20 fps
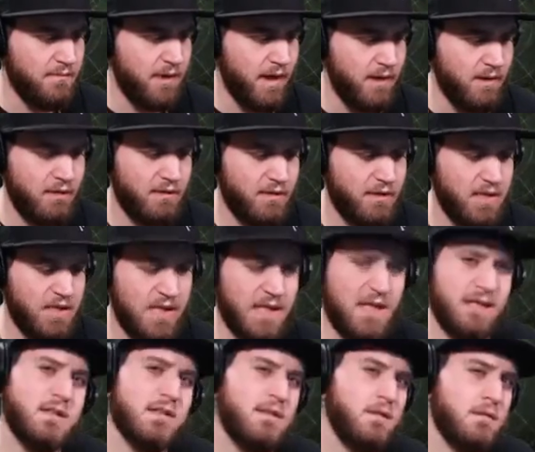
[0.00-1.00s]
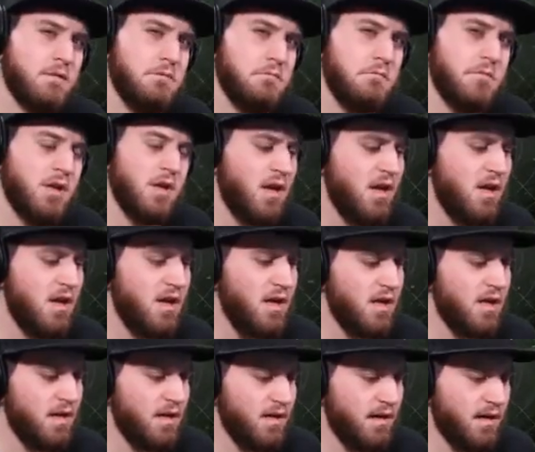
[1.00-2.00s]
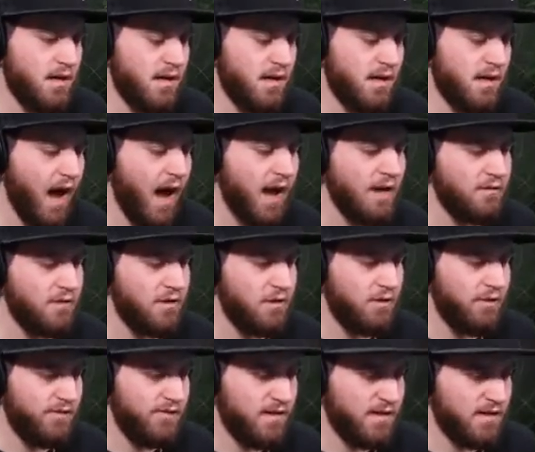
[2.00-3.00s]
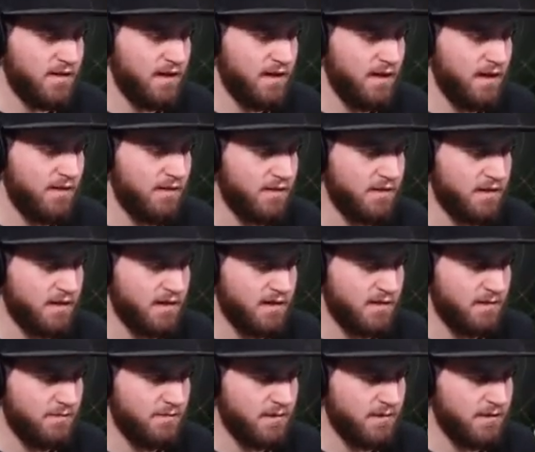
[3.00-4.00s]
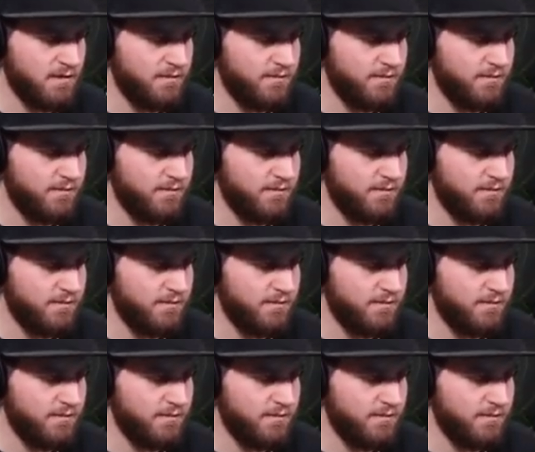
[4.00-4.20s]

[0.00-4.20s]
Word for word: better than this. I don't know if this is on other systems,